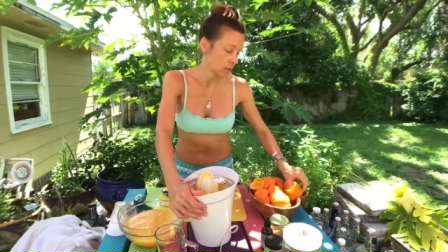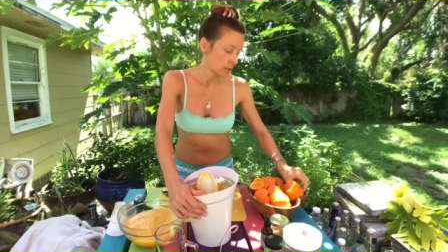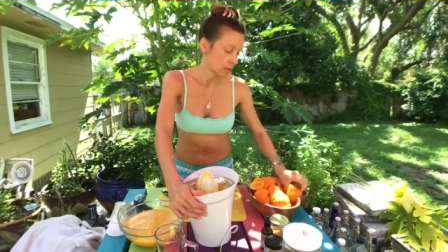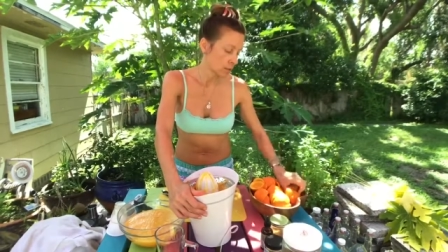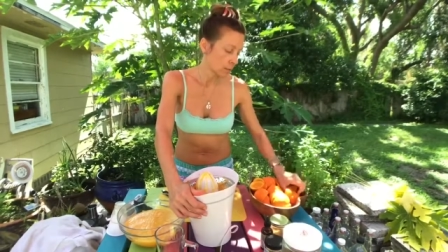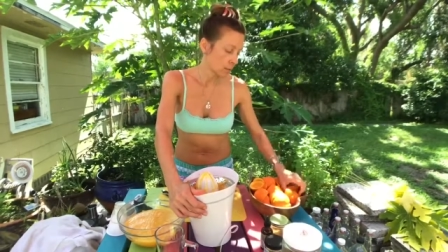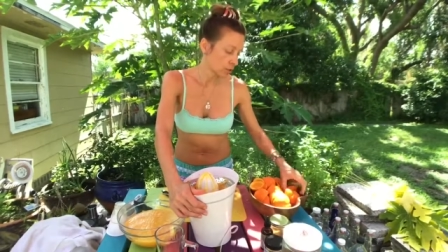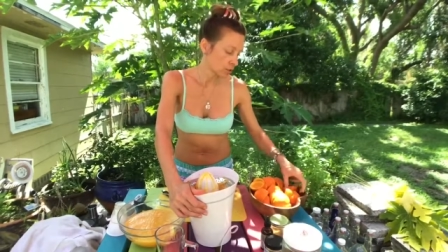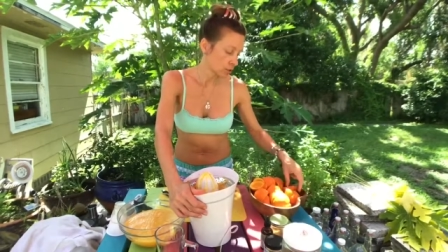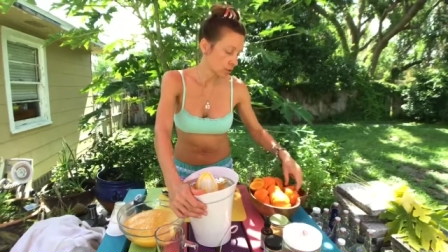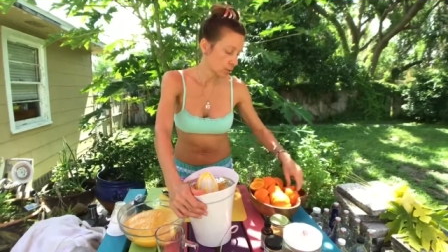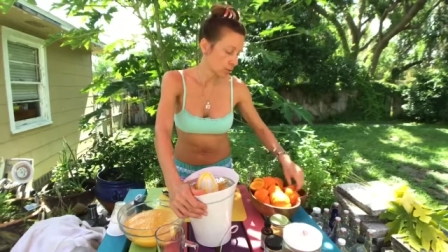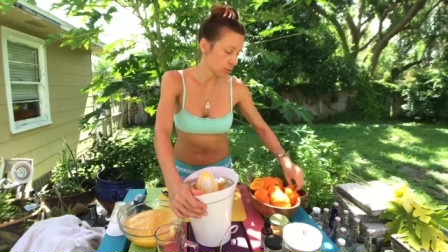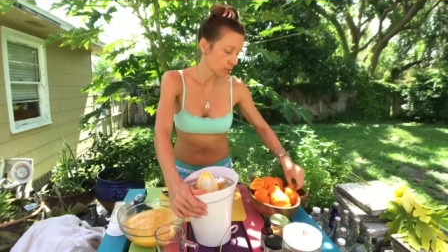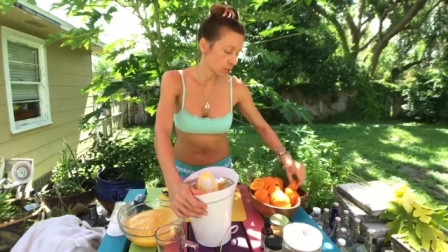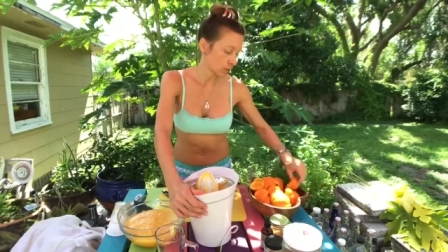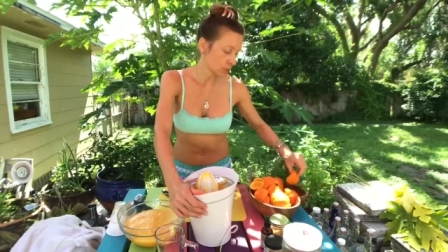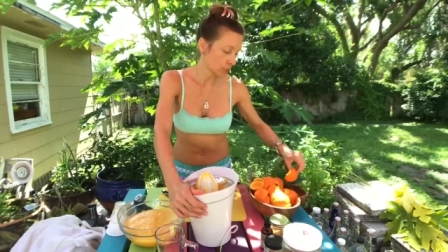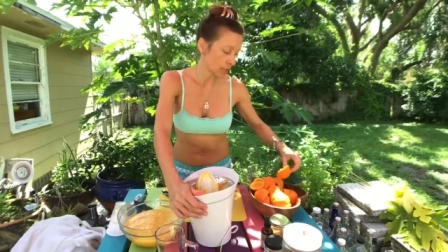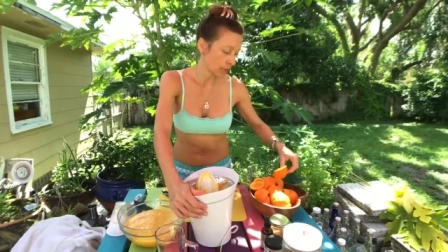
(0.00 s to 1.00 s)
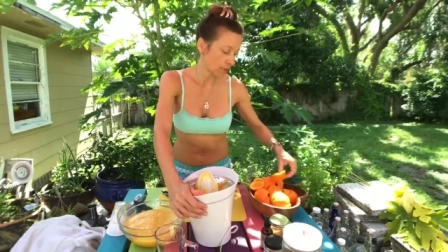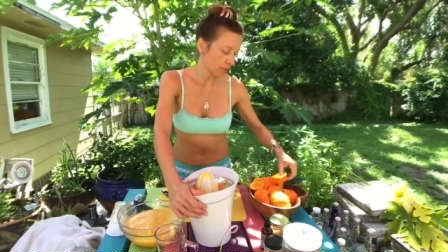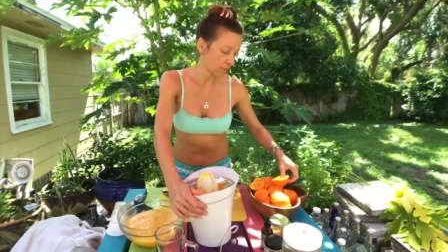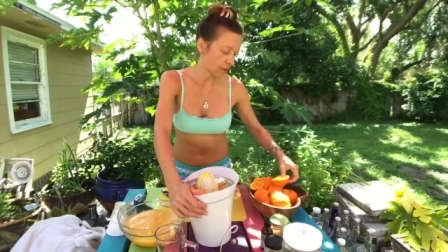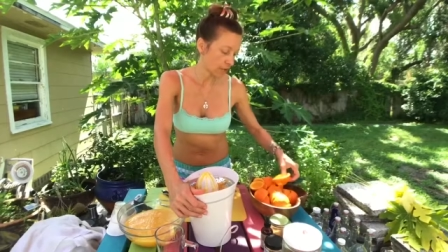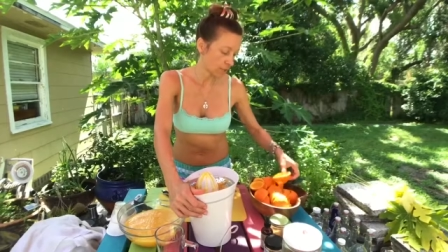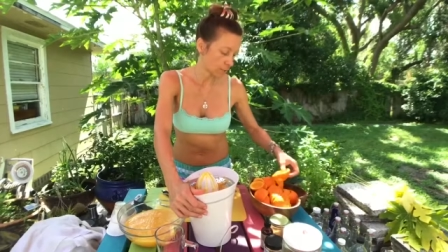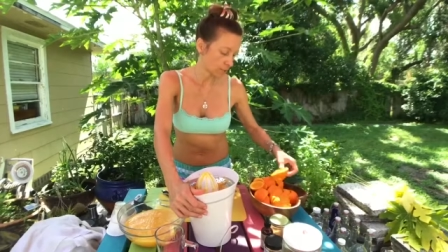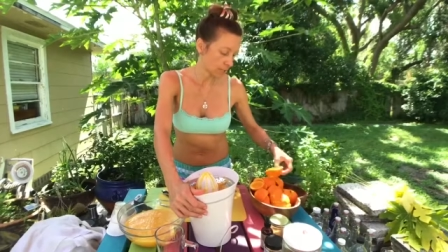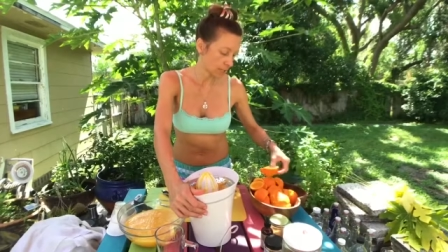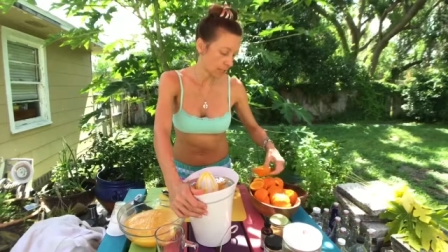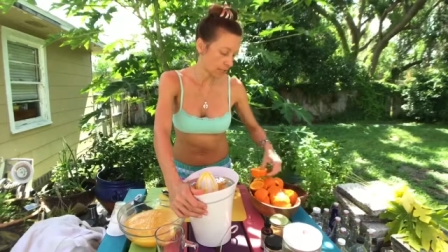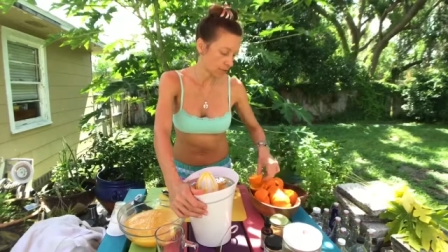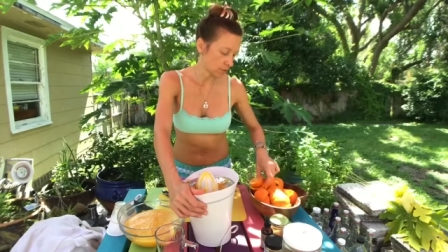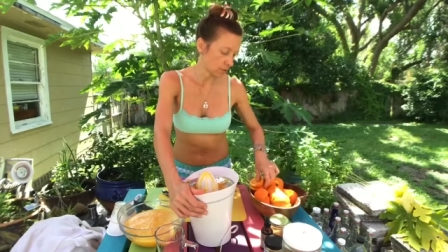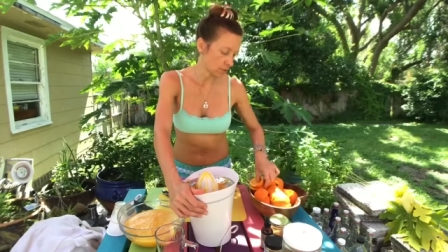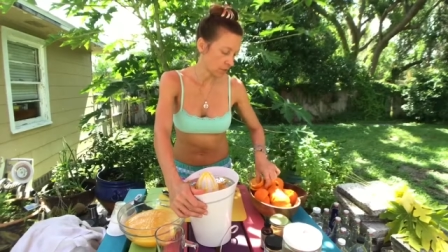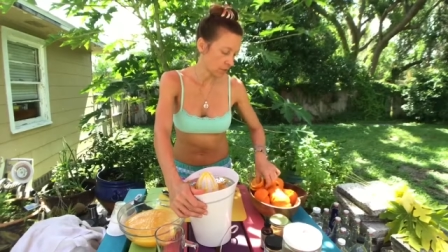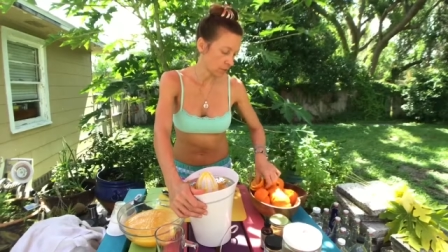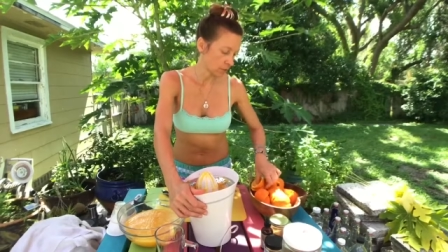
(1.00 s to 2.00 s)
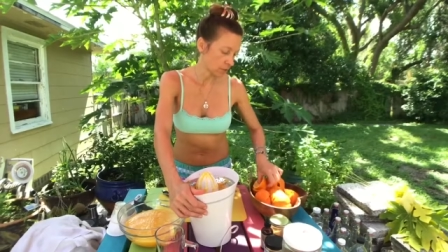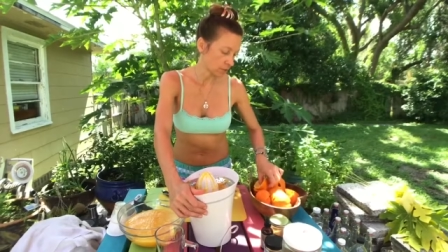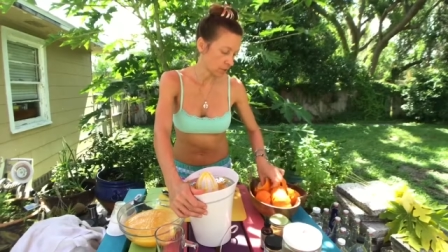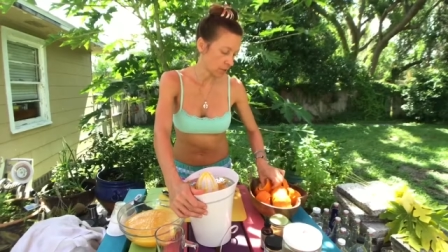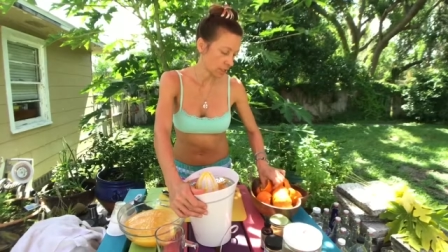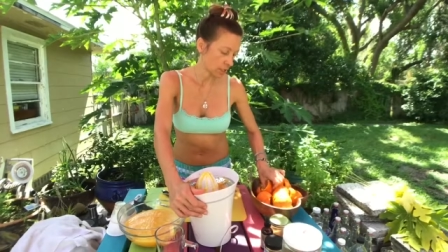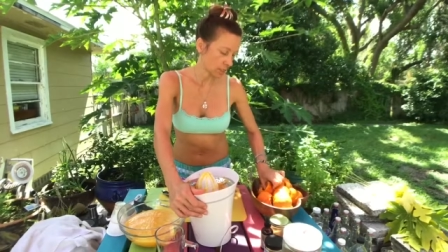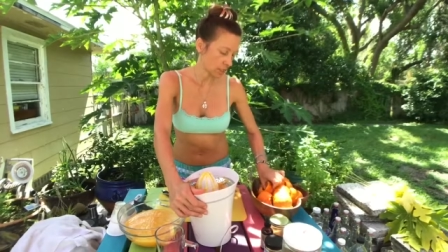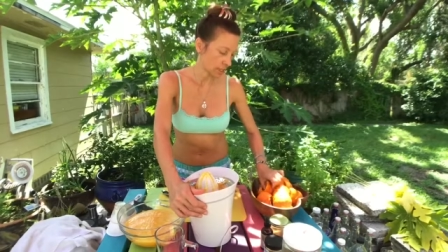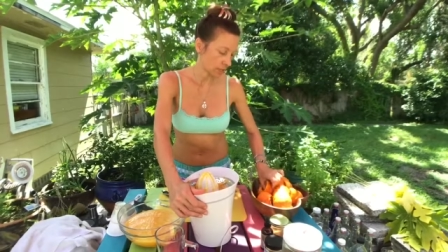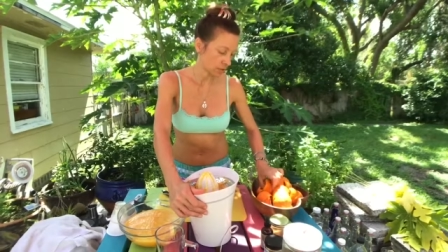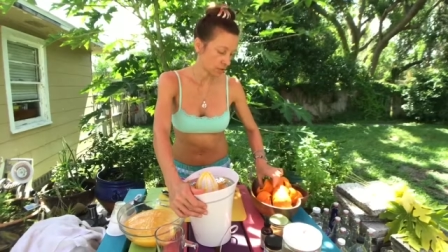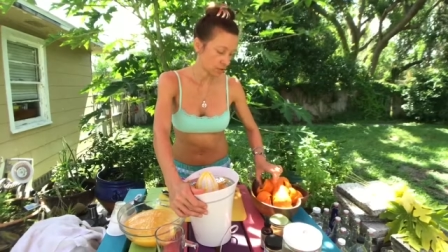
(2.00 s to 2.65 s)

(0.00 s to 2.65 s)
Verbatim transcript: the most important thing I found with downsizing right now,